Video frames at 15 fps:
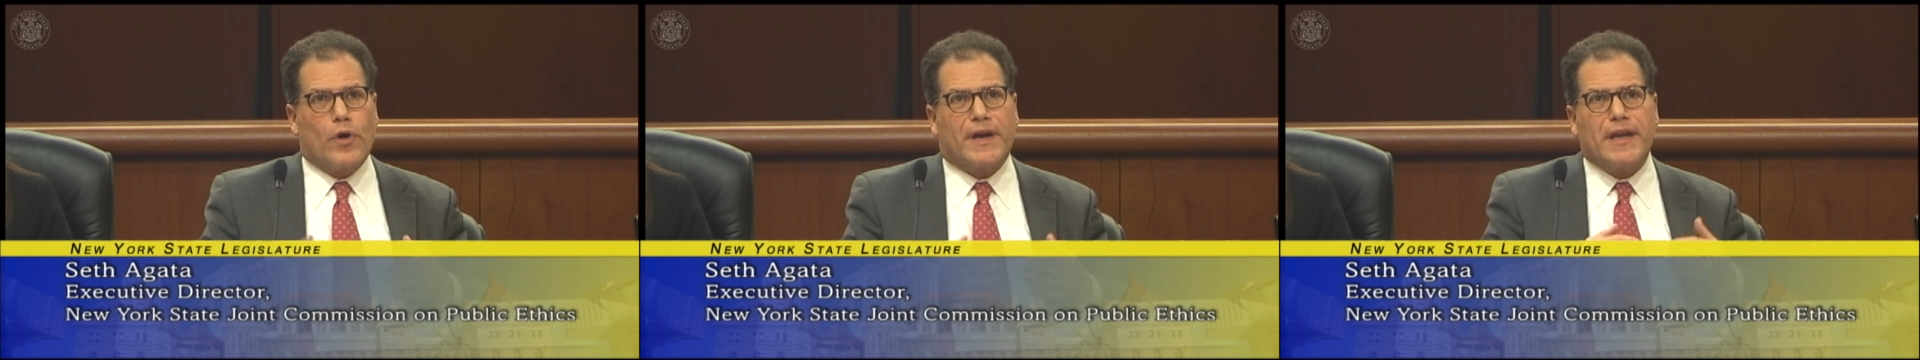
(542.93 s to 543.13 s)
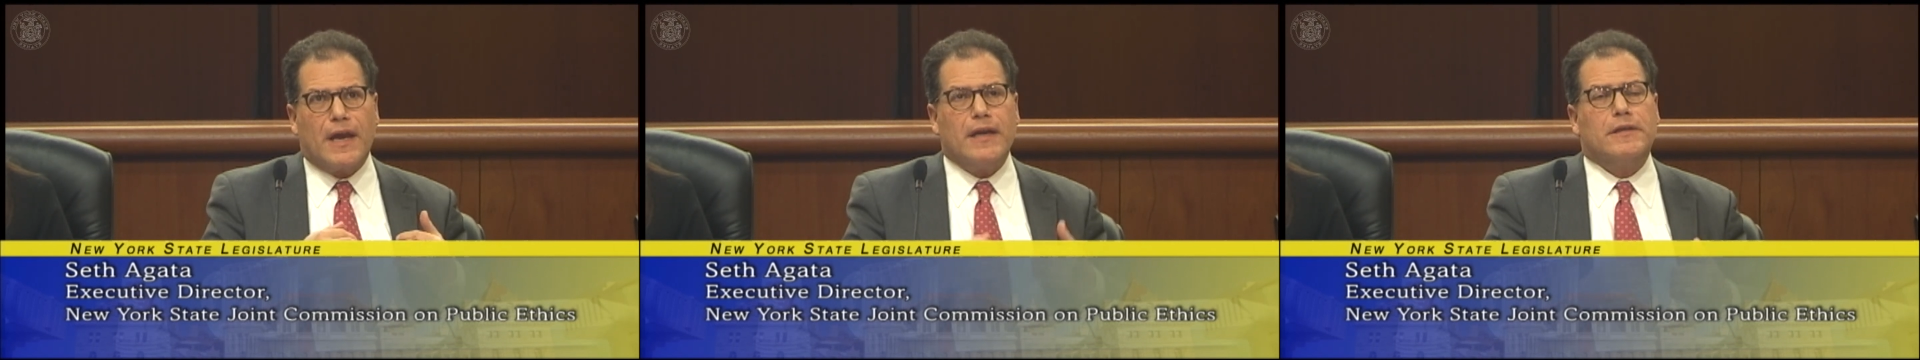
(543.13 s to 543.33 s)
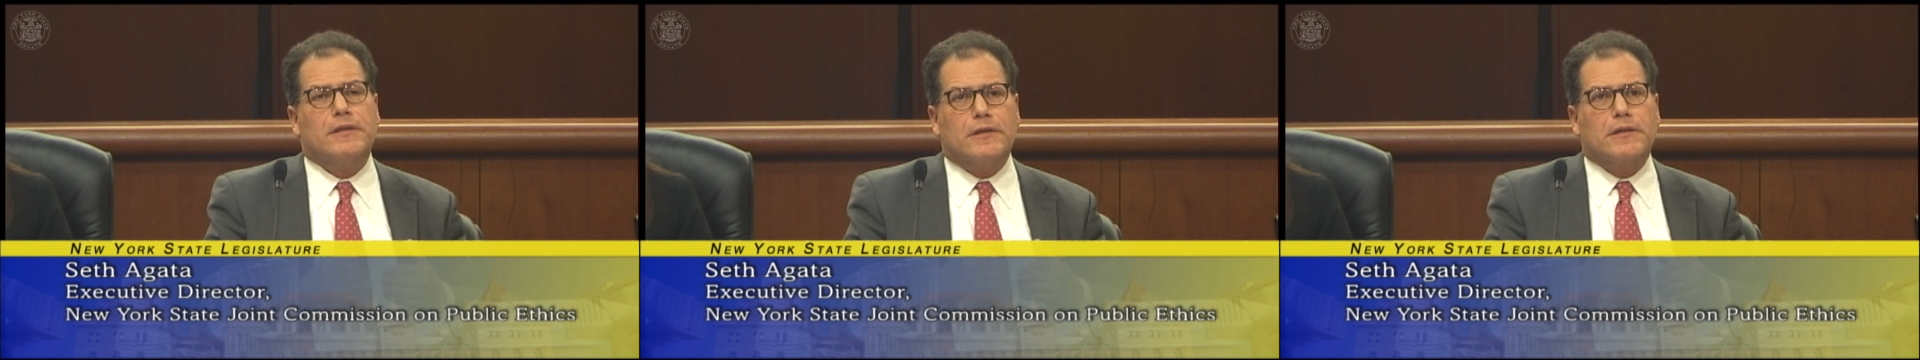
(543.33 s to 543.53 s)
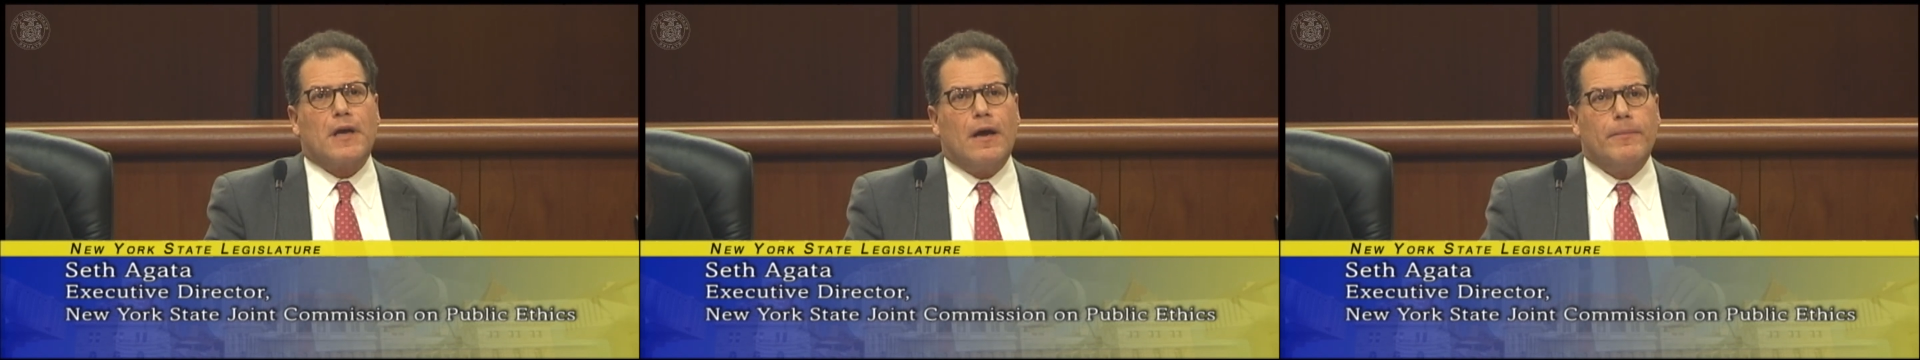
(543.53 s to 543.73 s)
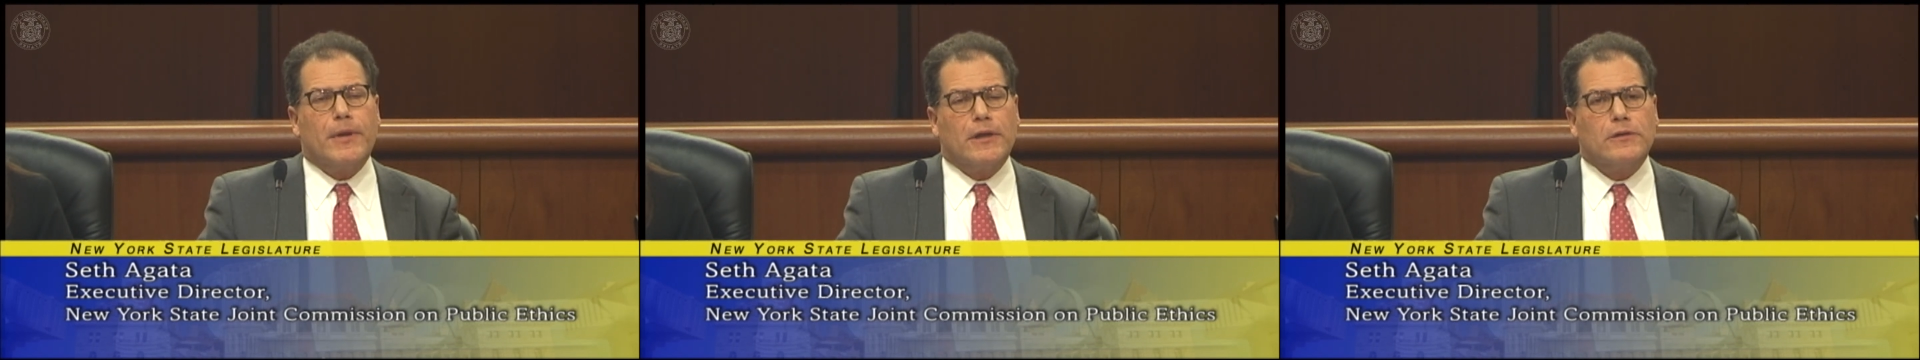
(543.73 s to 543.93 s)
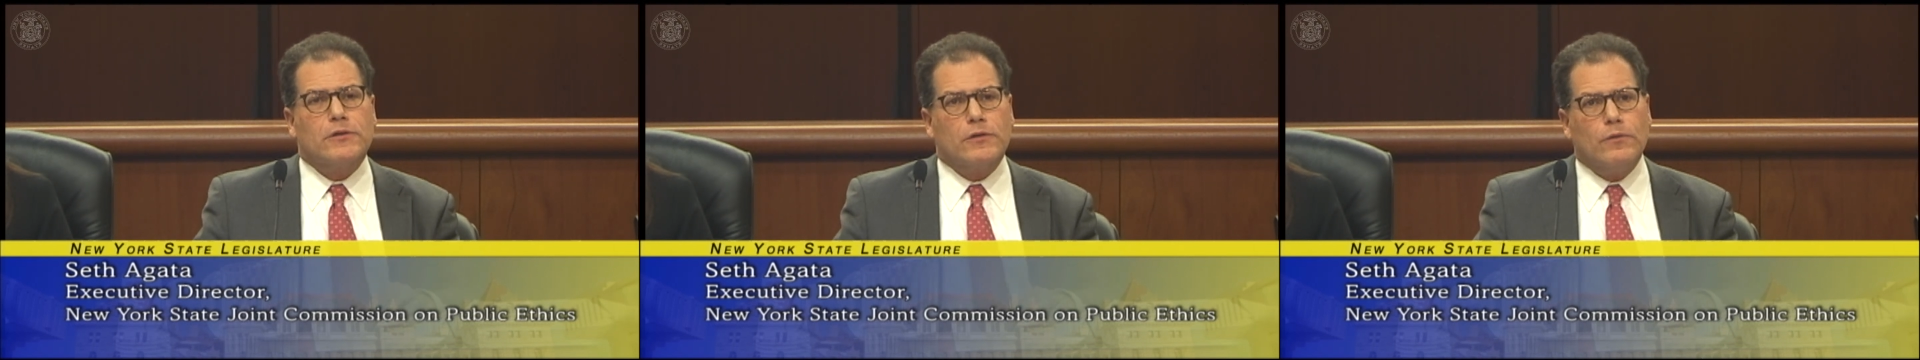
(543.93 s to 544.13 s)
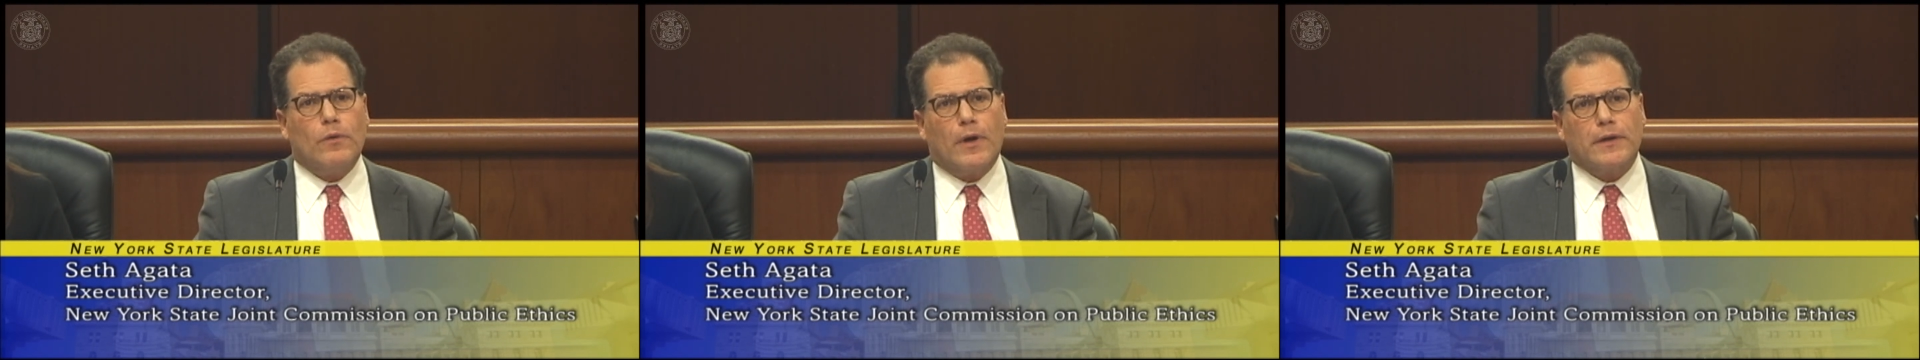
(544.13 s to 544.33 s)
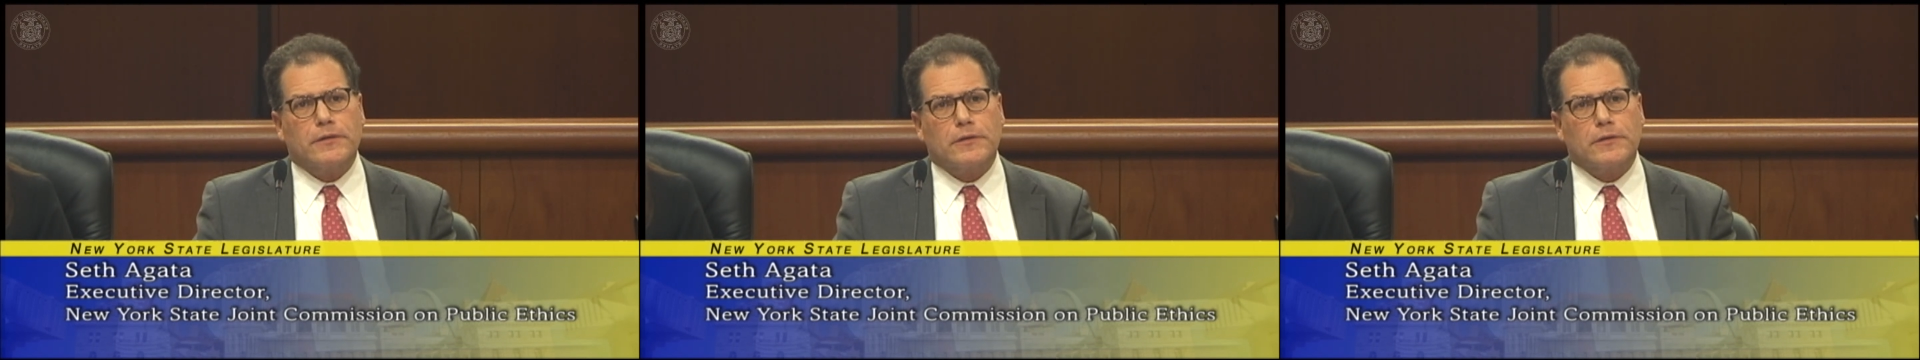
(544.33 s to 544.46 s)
more cases coming to